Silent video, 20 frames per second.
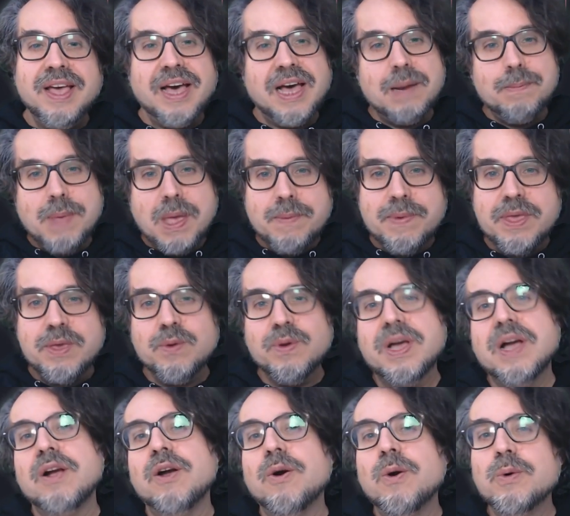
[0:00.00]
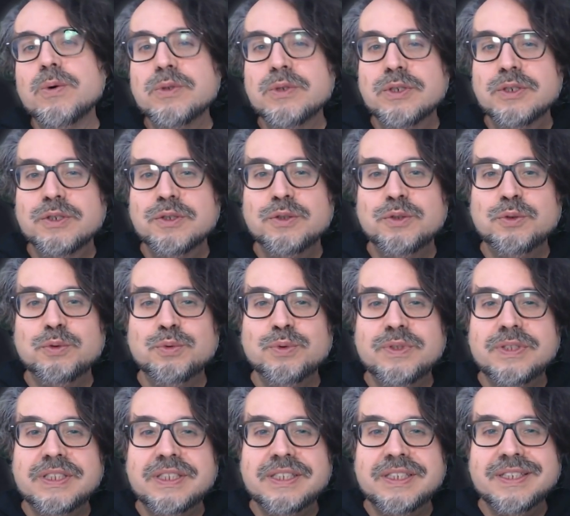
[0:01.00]
and maybe you can go to
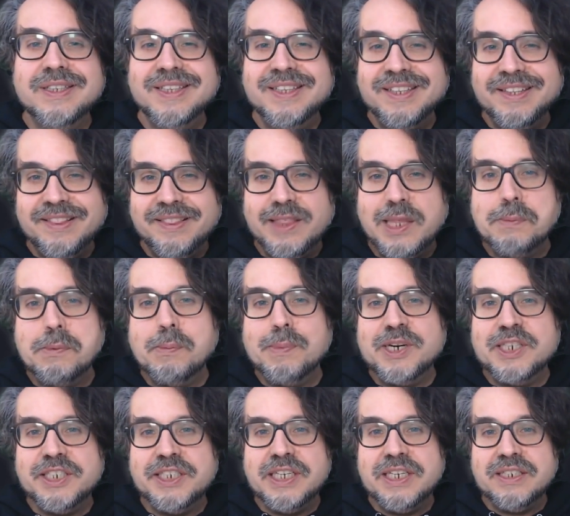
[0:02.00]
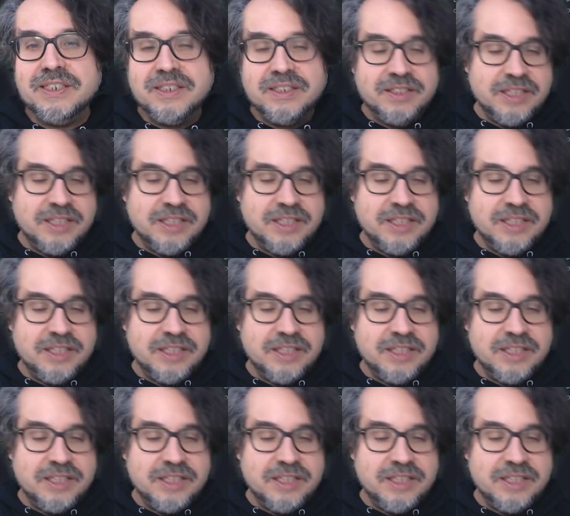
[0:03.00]
the demo machine,